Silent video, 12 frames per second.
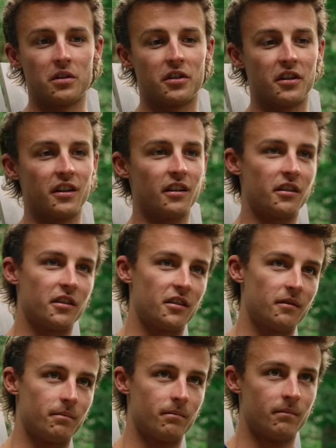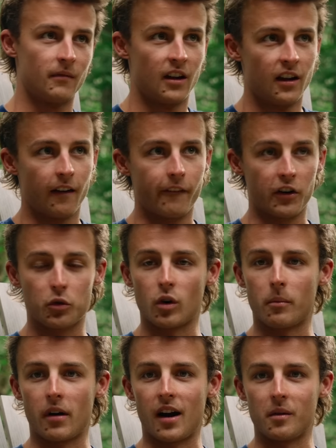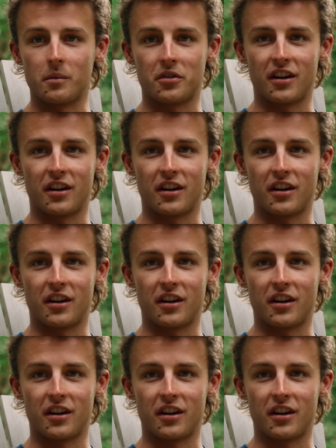So there's first world problems,